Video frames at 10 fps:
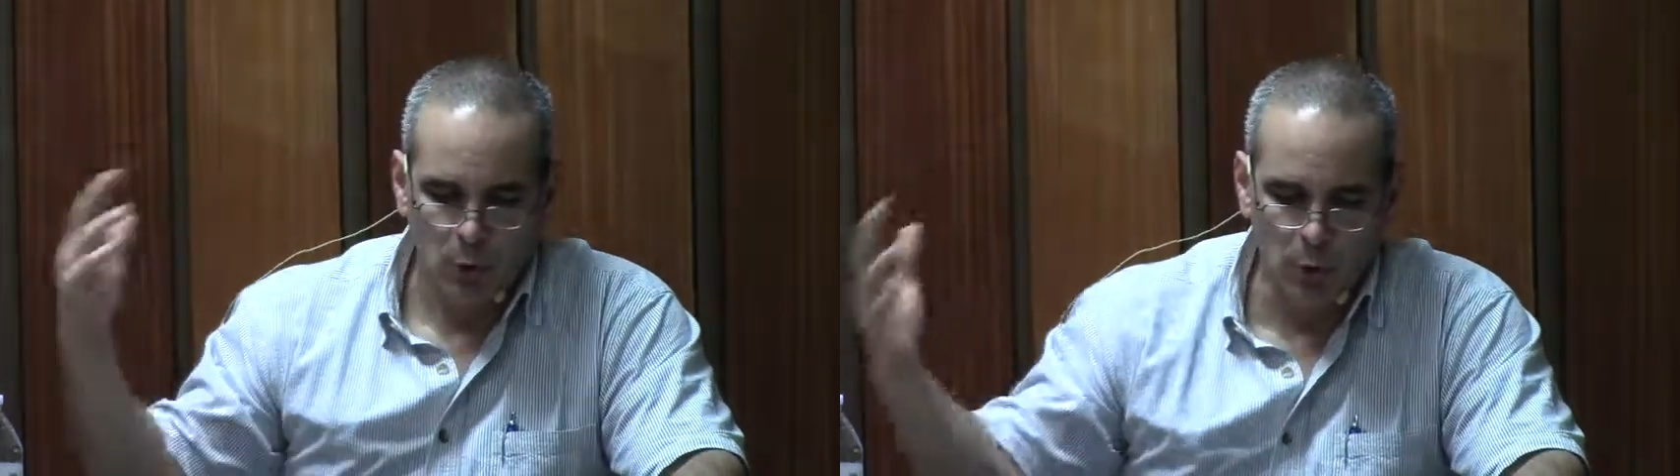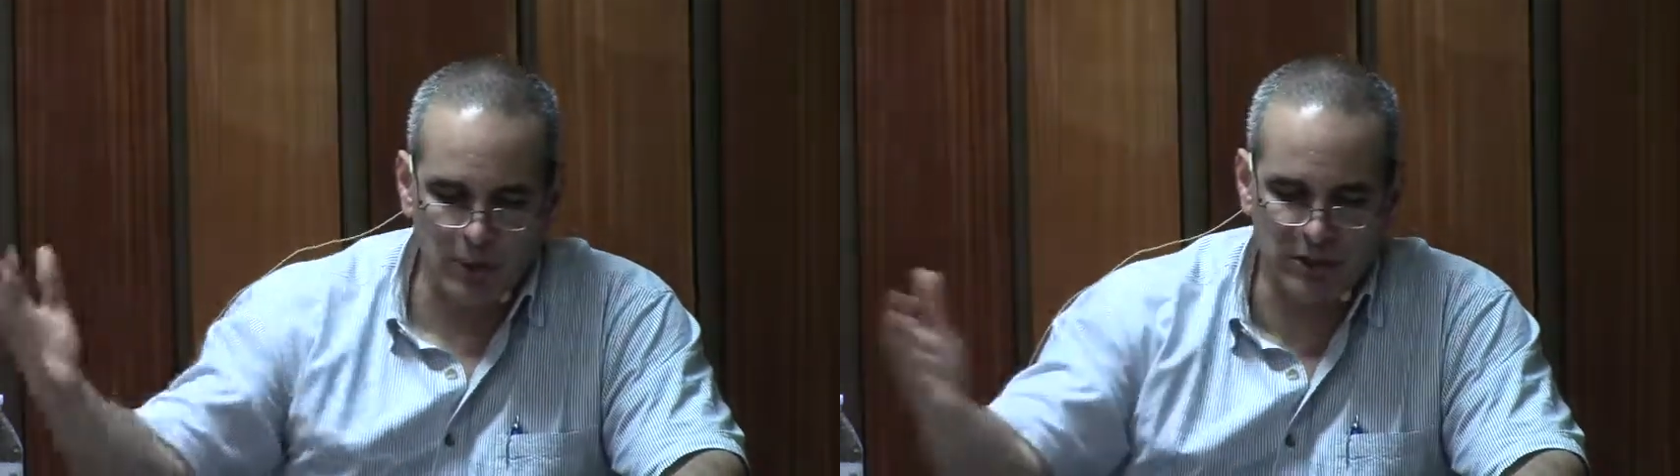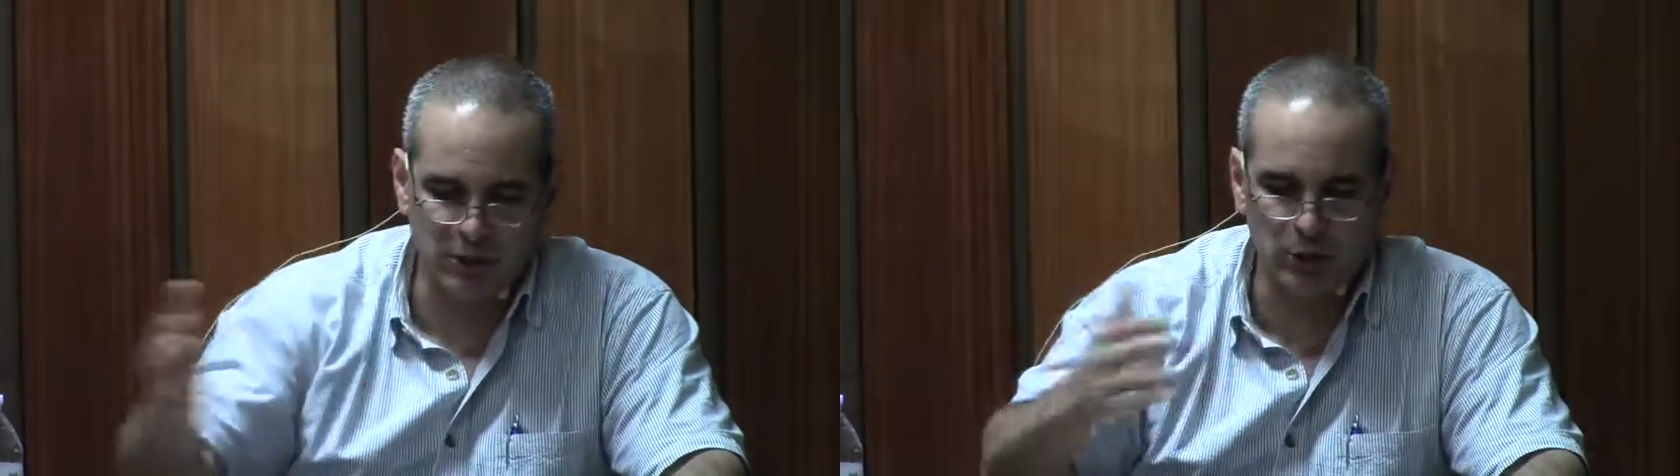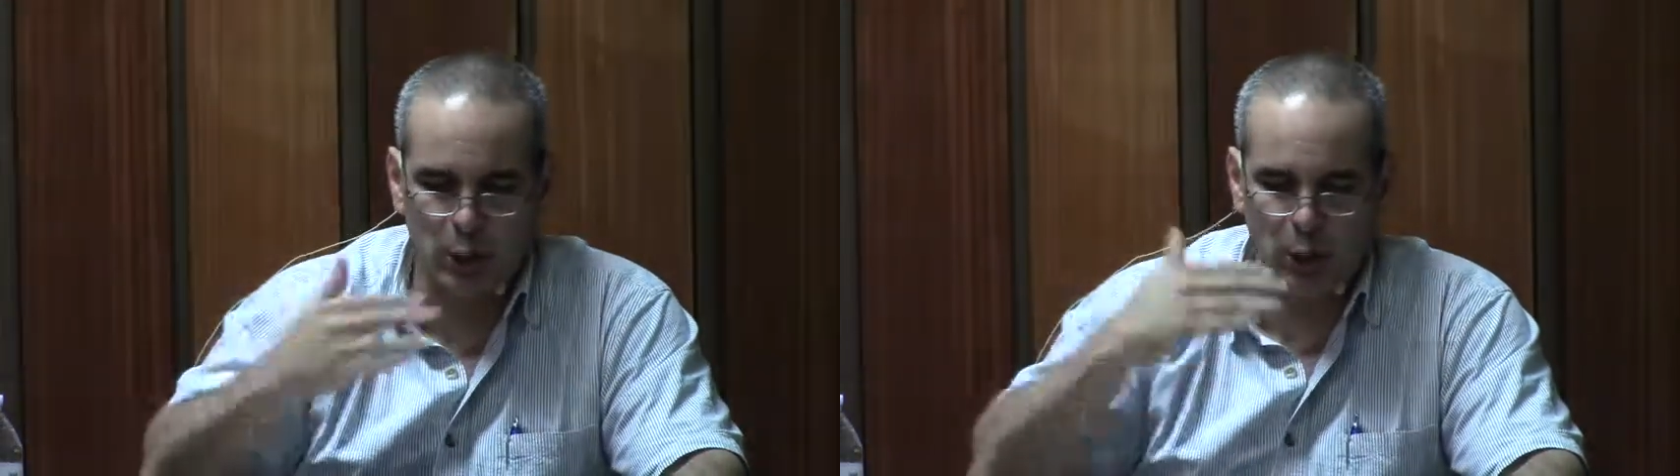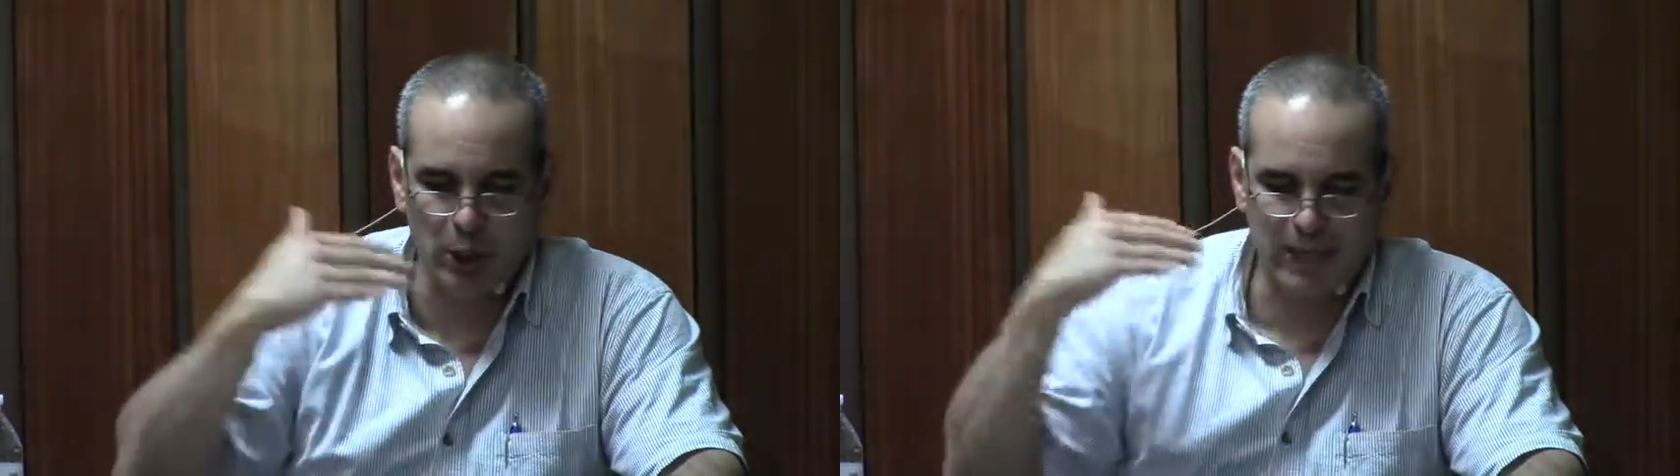which
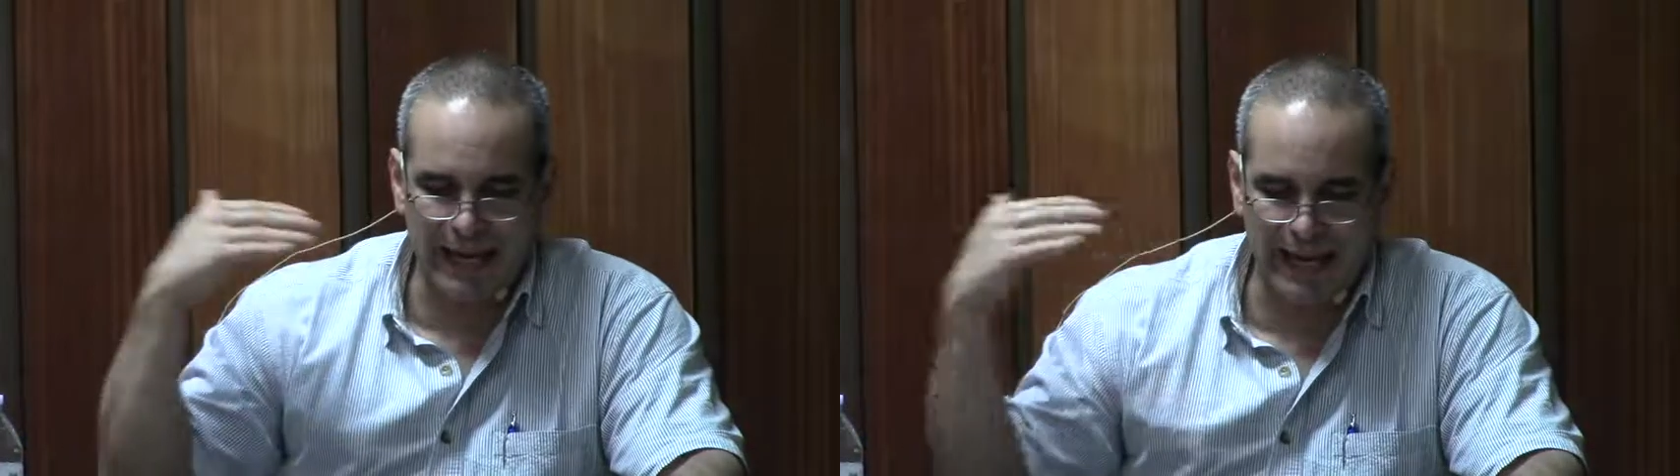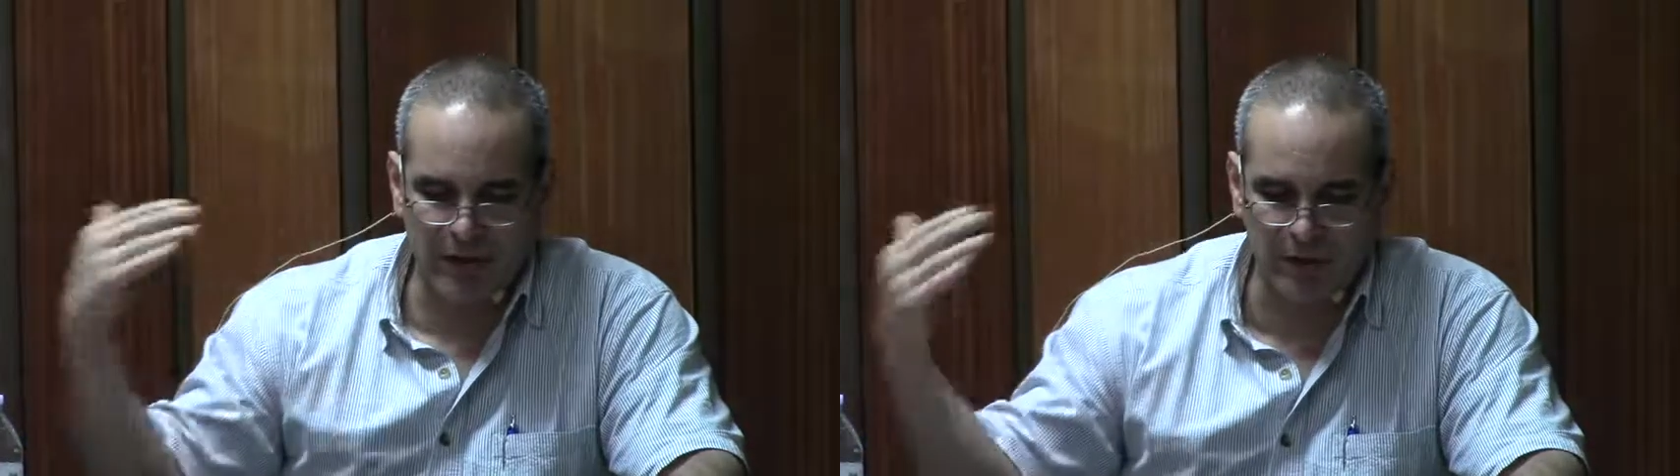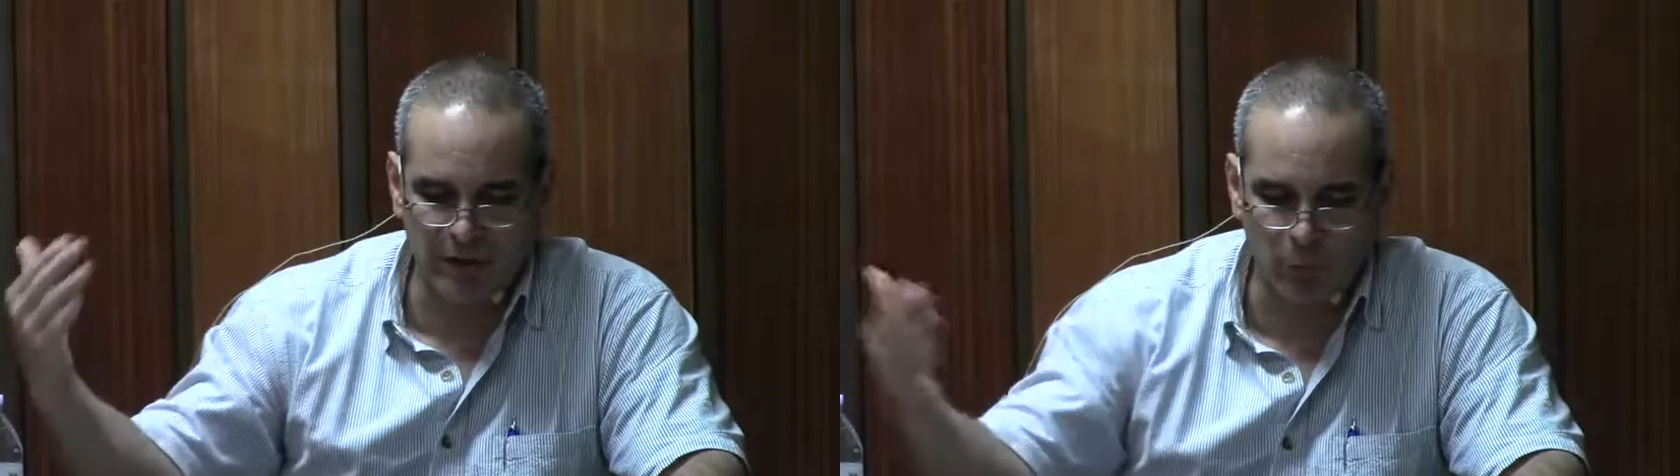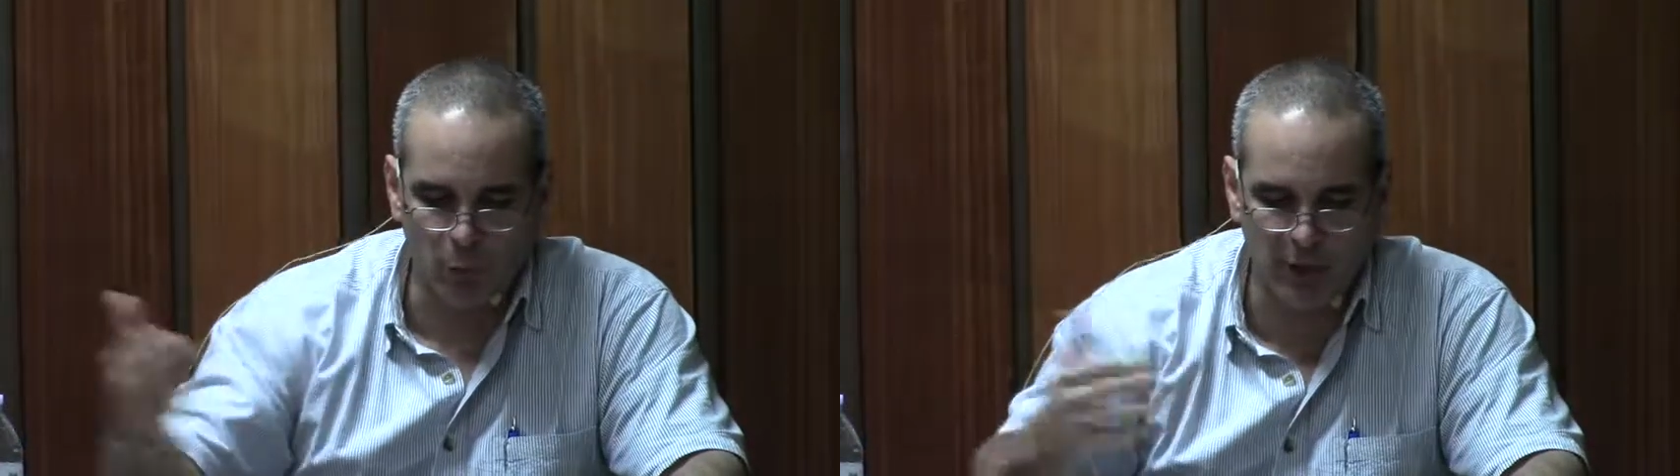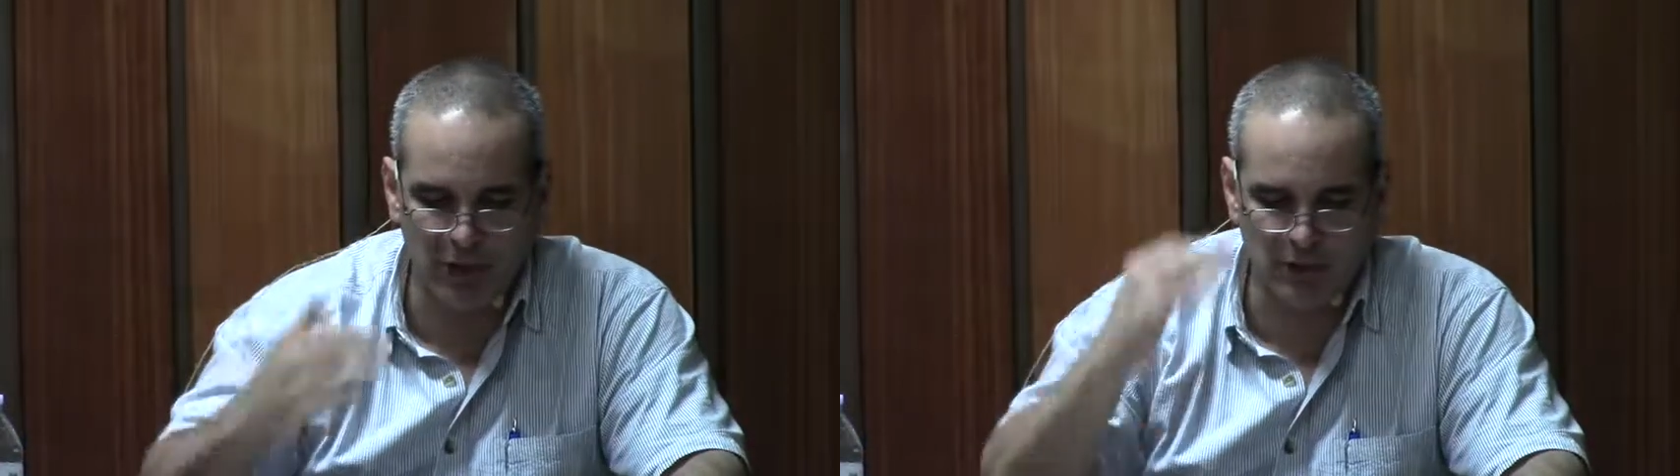turned every
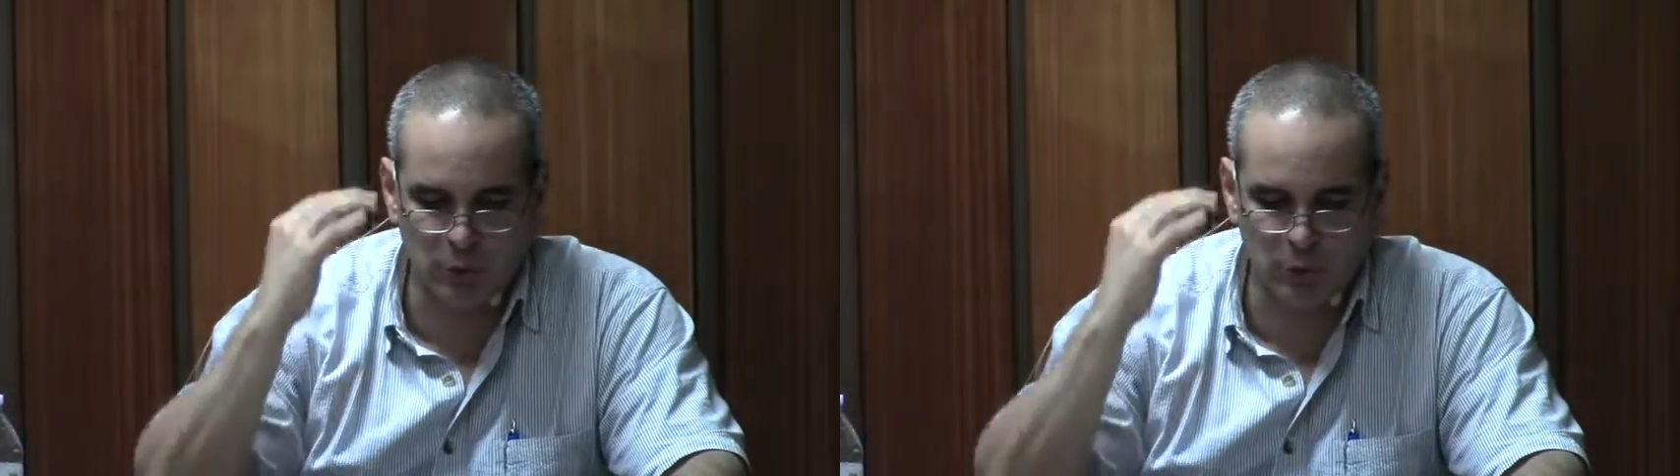way